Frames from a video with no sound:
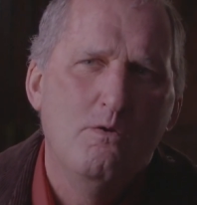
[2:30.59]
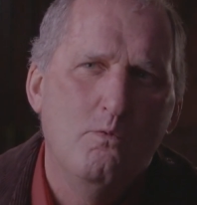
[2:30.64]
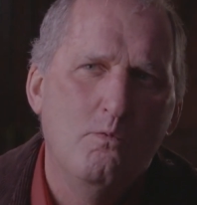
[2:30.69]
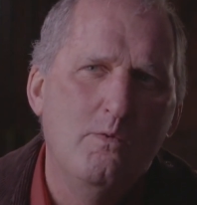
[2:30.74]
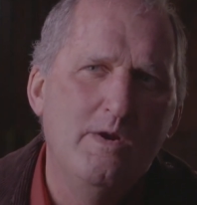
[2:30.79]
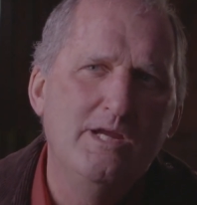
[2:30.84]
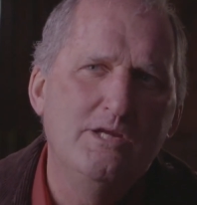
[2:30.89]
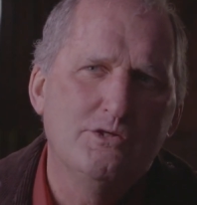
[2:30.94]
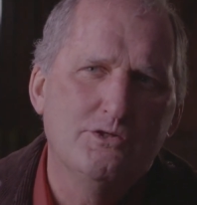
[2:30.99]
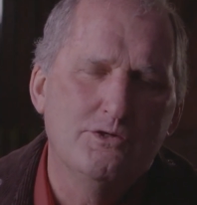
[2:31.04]

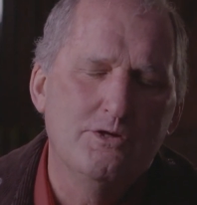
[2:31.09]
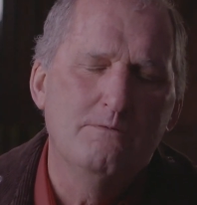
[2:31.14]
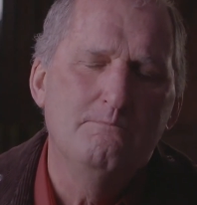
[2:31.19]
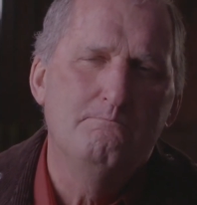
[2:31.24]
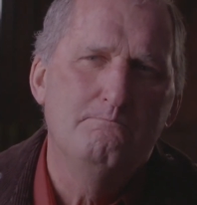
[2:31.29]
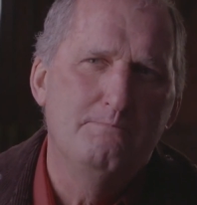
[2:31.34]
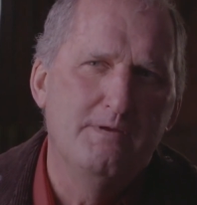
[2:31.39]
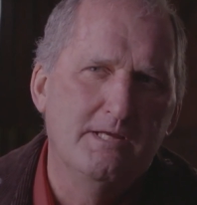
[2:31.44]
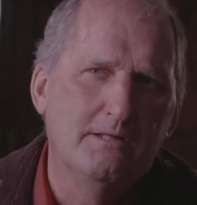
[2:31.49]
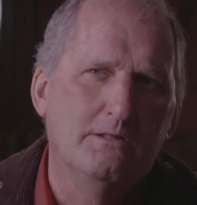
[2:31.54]
We
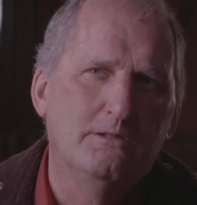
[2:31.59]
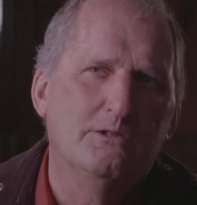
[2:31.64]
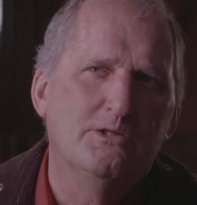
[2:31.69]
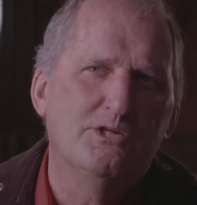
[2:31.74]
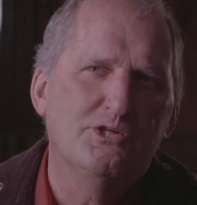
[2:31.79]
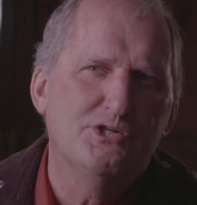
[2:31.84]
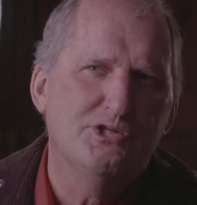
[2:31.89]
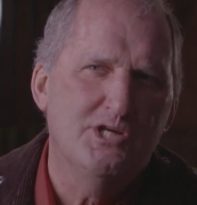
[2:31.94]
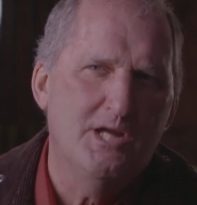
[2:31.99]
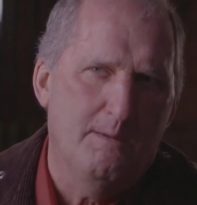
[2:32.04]
should
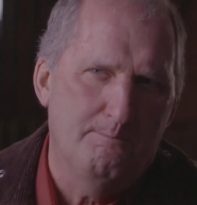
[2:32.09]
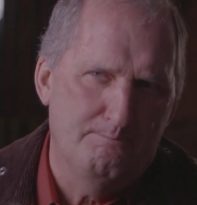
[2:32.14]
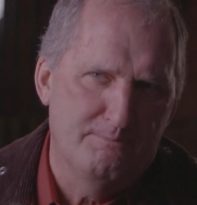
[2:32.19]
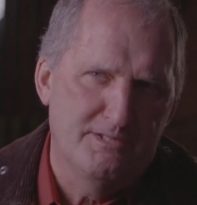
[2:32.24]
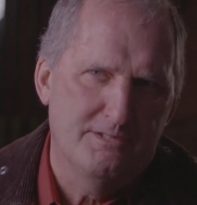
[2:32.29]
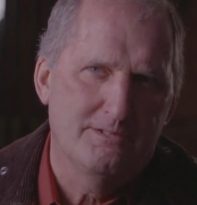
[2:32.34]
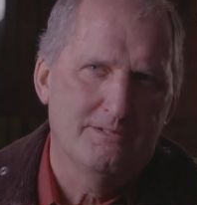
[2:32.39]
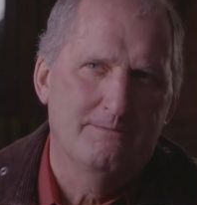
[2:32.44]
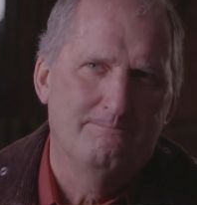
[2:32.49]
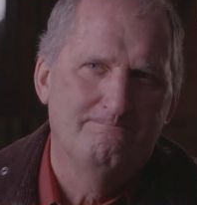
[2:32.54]
build
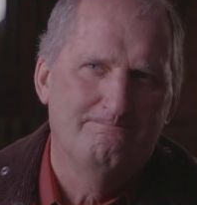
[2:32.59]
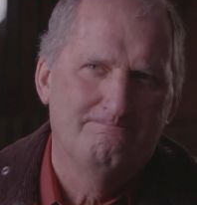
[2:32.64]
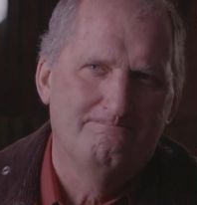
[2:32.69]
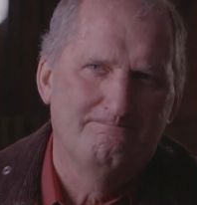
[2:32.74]
ships.